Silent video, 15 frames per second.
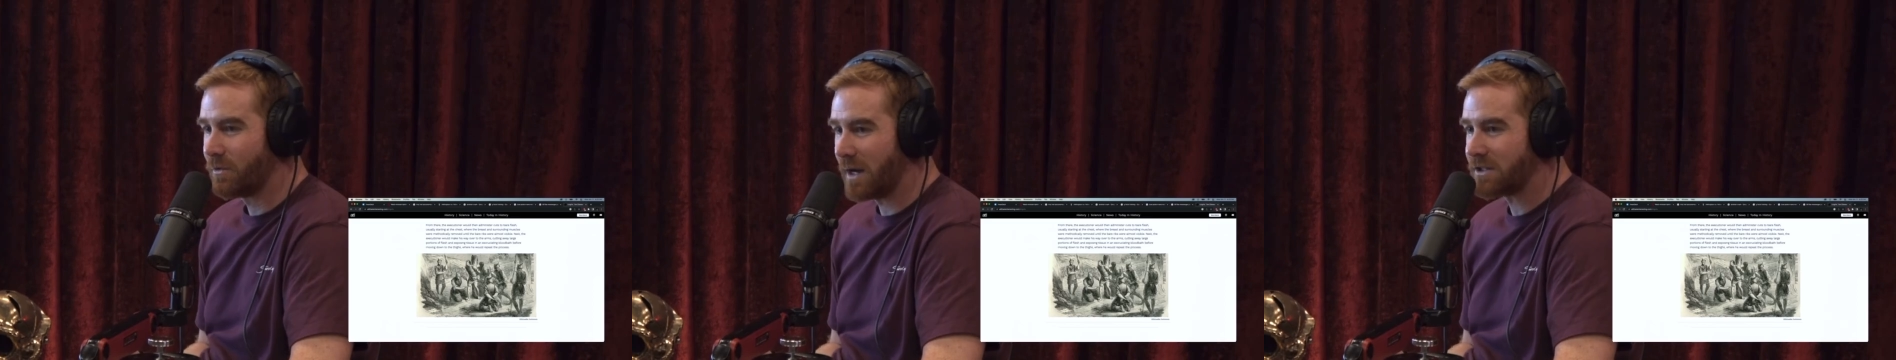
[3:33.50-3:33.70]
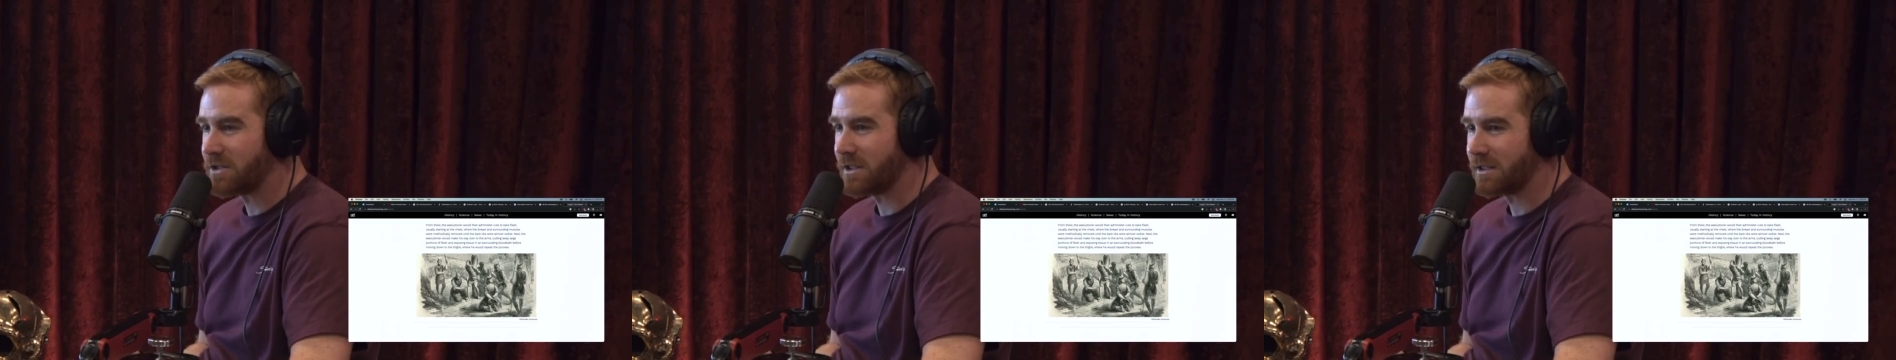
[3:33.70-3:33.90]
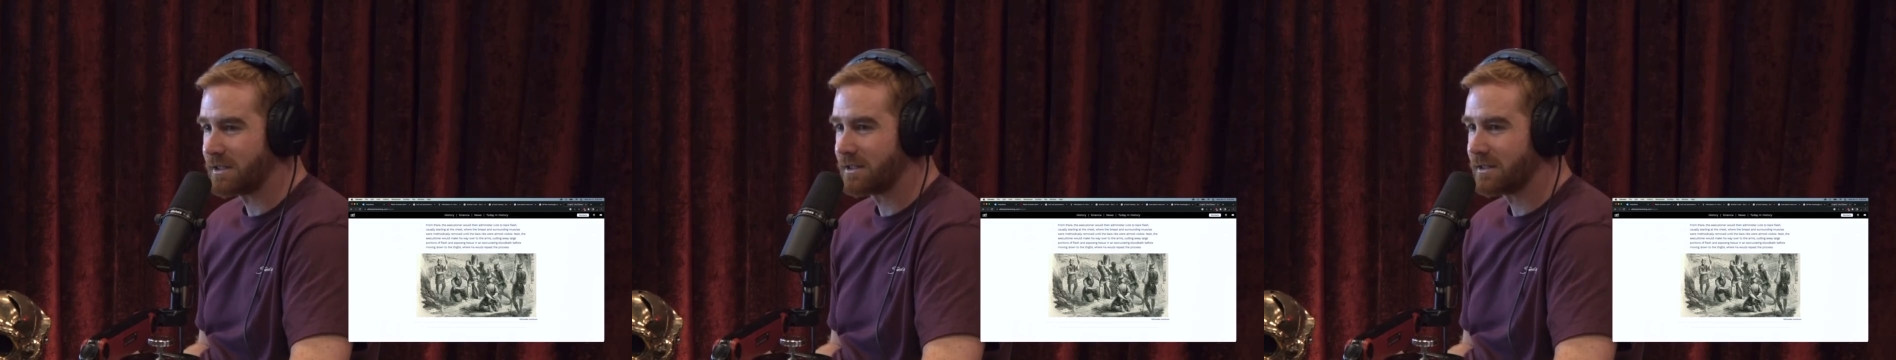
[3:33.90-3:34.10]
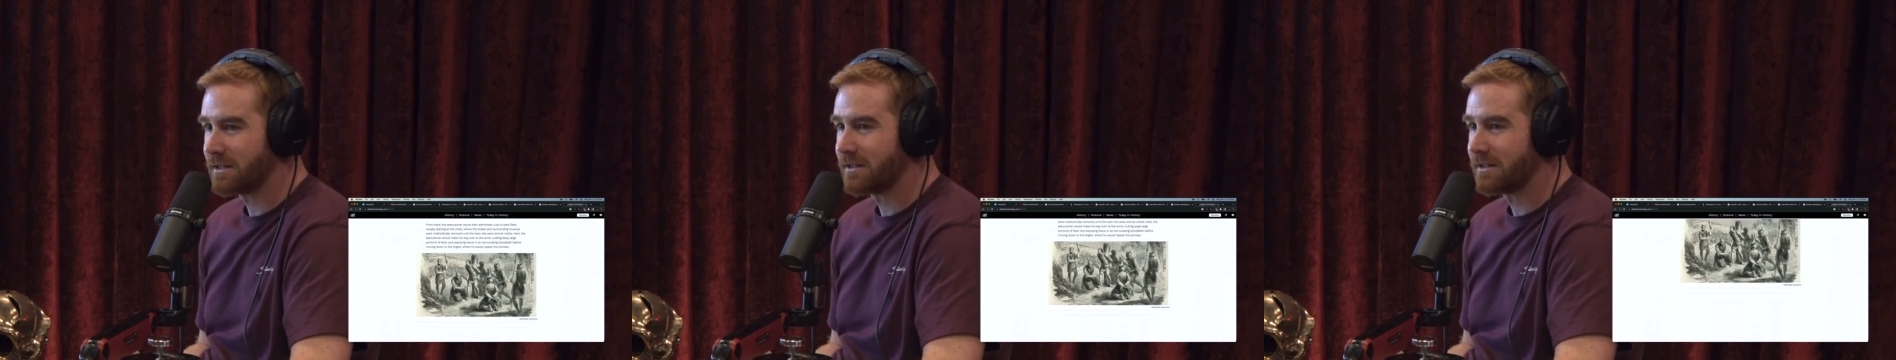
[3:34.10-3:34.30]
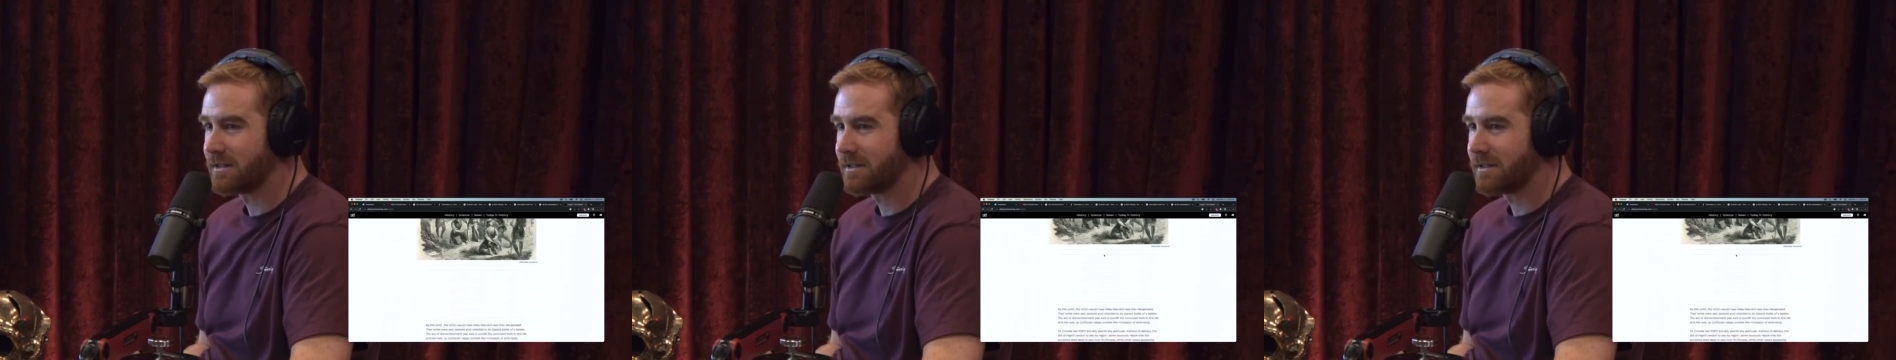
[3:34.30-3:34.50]
Wretched.
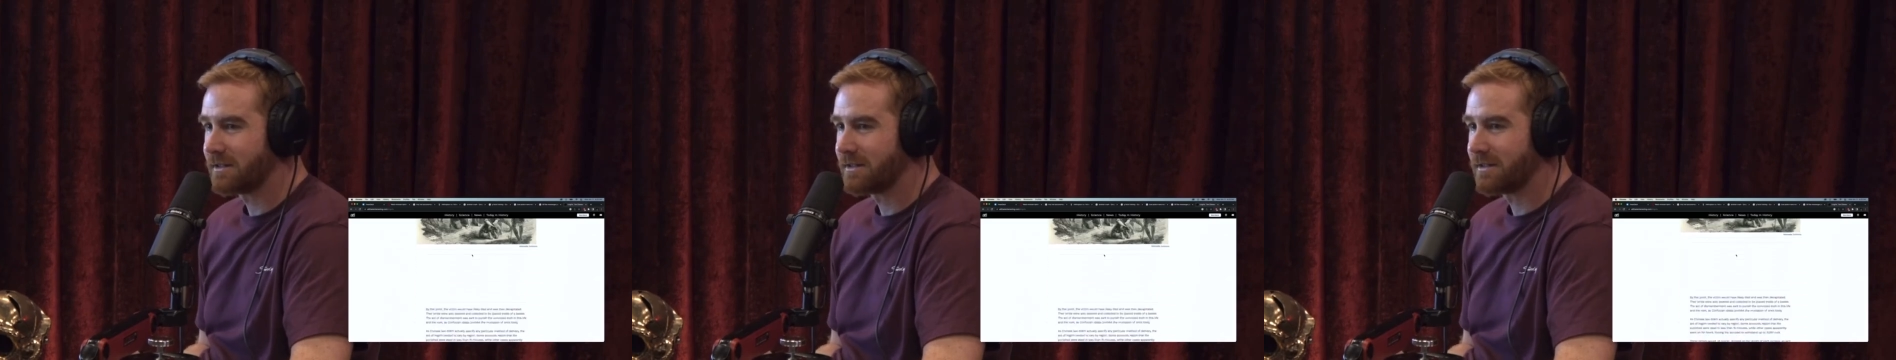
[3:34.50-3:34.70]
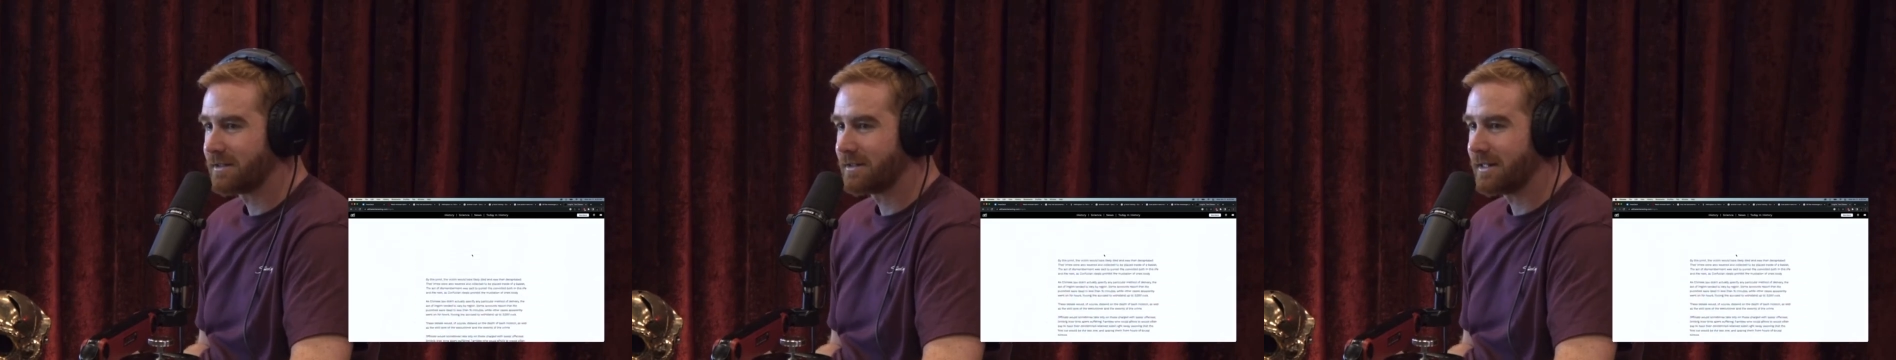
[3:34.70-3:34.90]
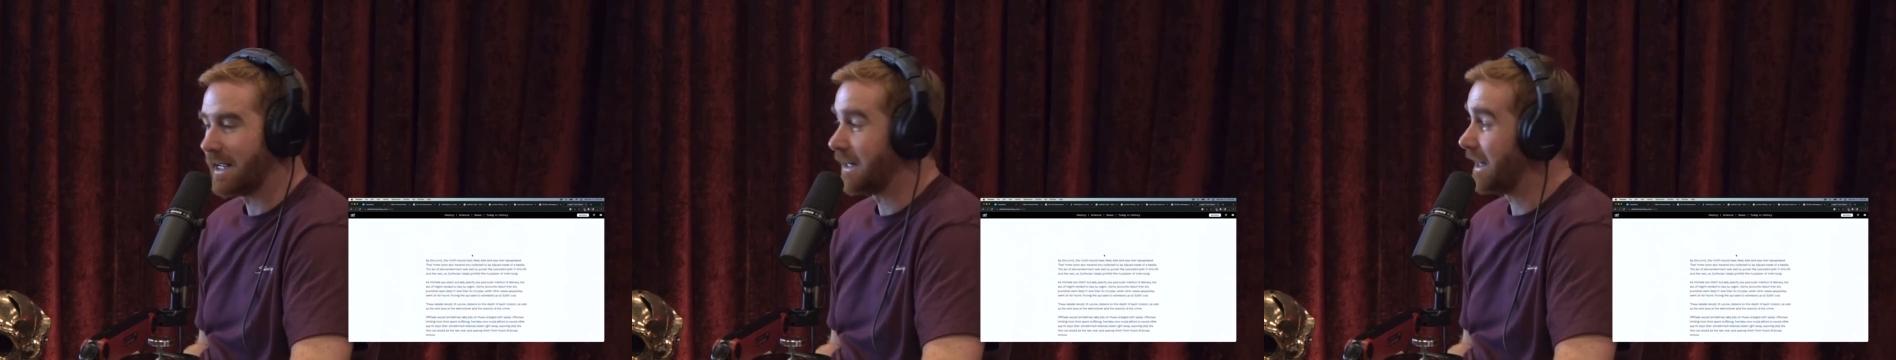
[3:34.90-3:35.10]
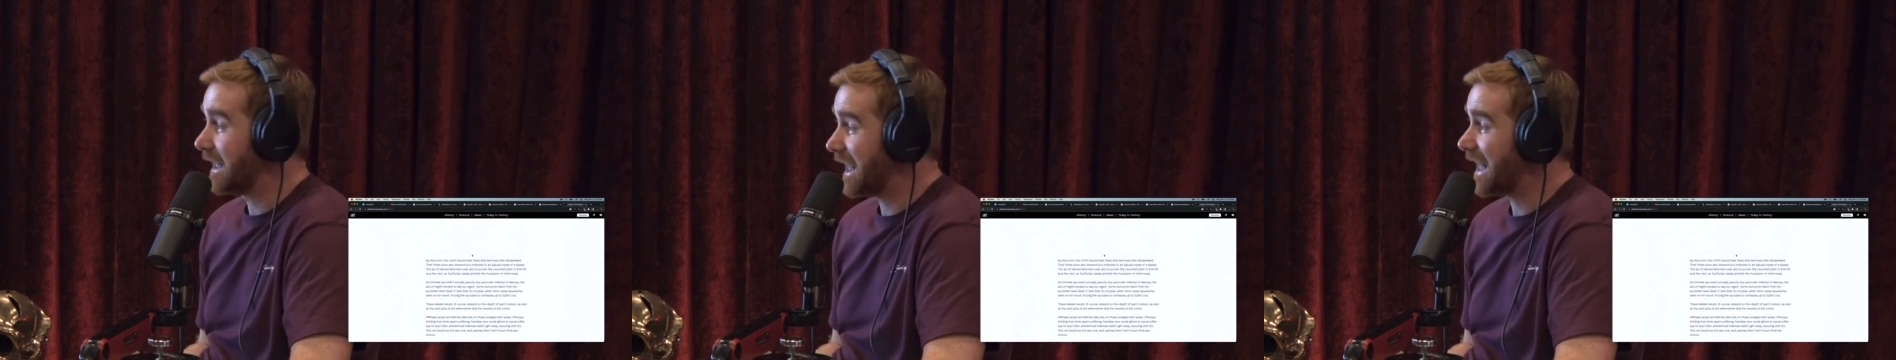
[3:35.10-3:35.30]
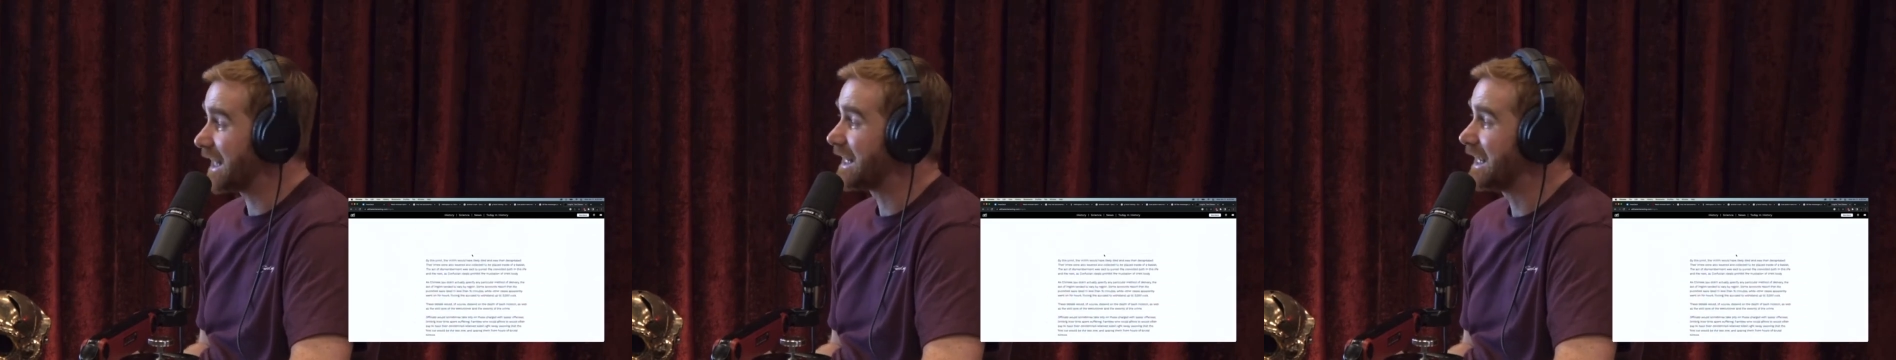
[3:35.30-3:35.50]
And they
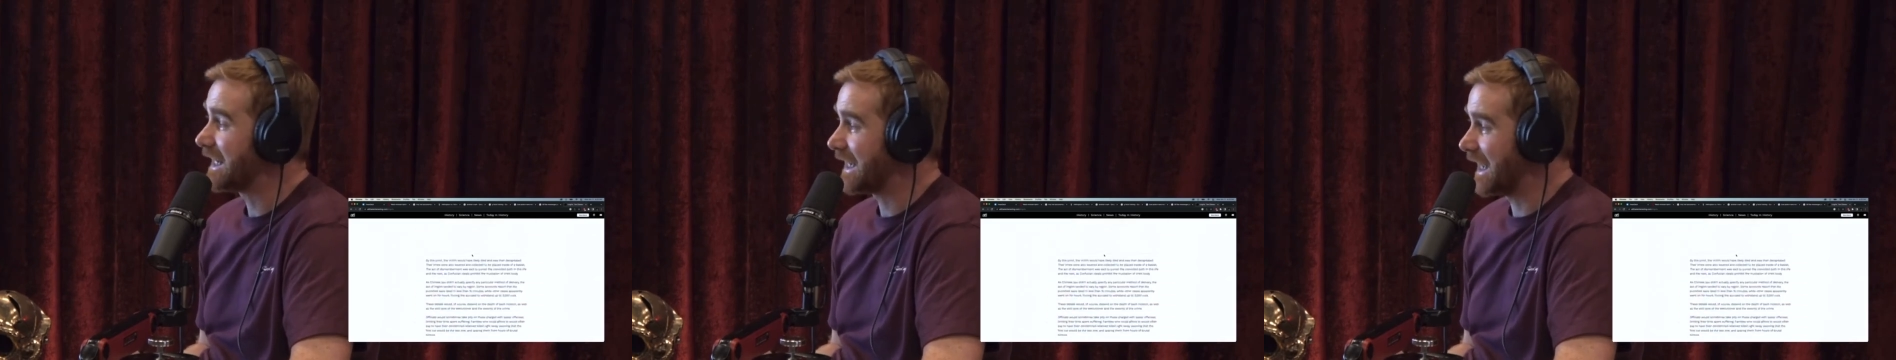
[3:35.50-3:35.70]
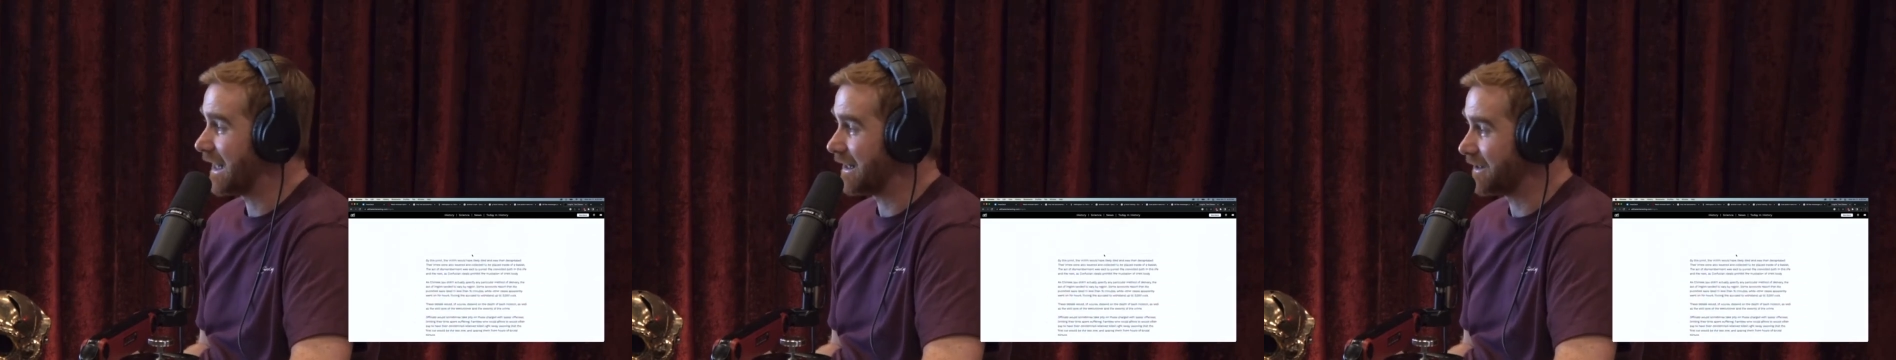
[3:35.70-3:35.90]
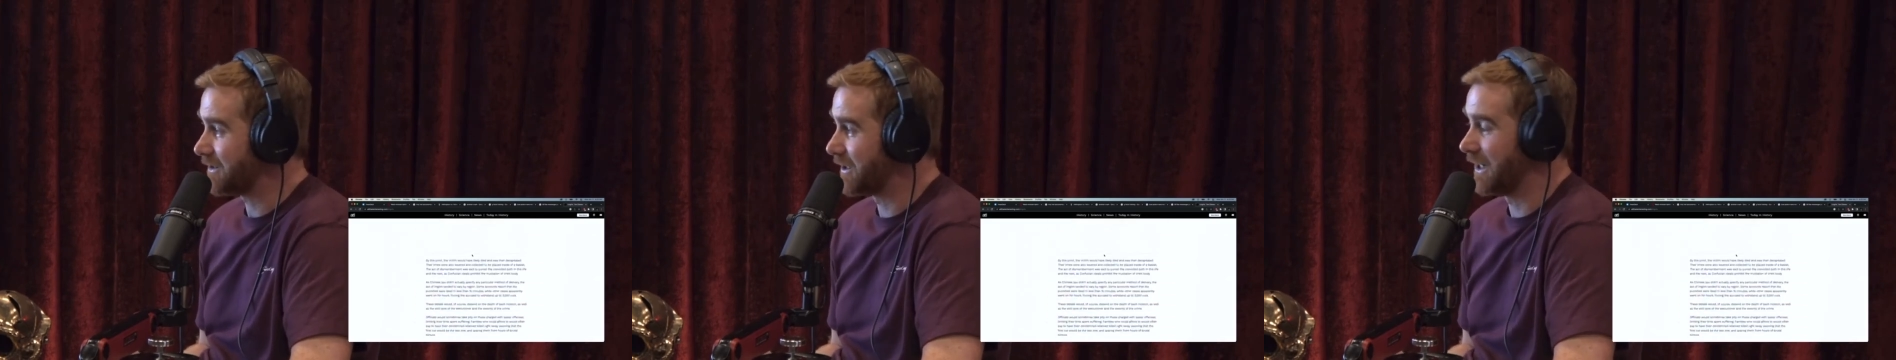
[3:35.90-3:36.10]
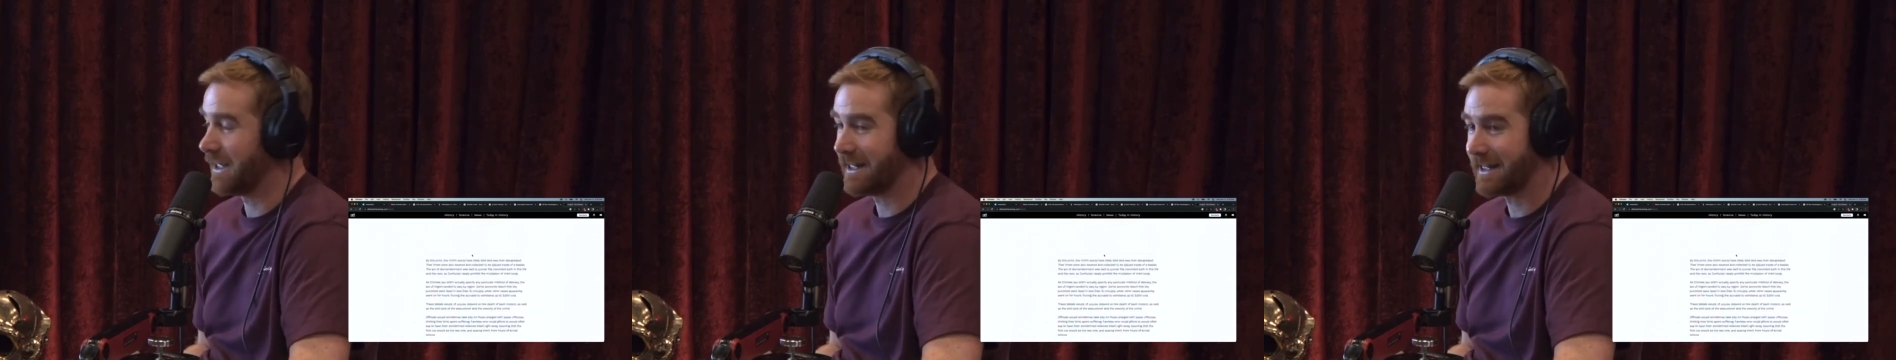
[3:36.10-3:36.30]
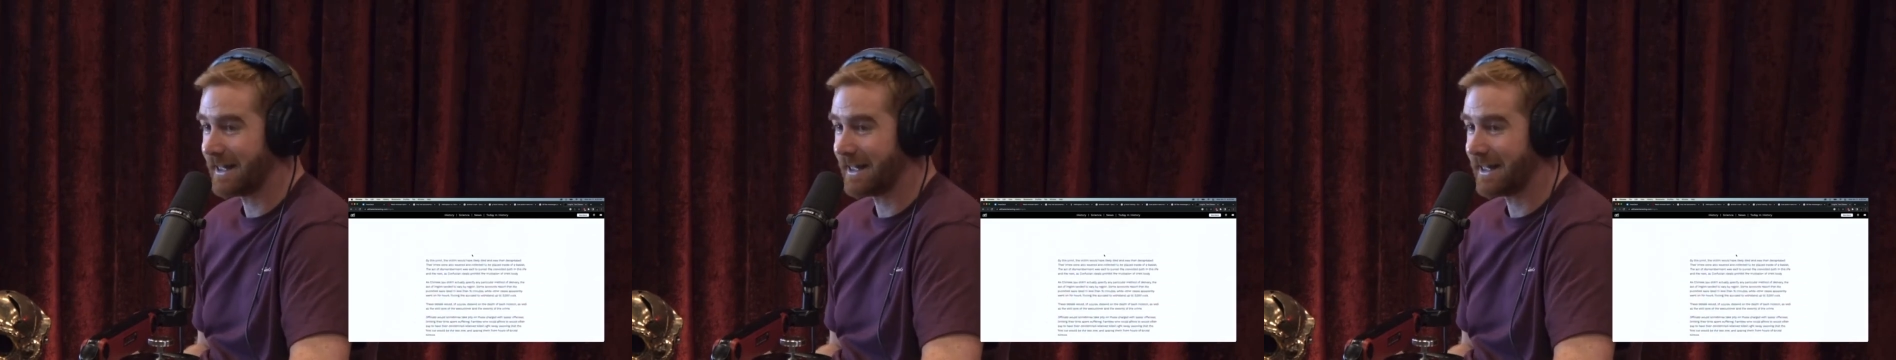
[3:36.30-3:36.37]
got a kick out of this shit.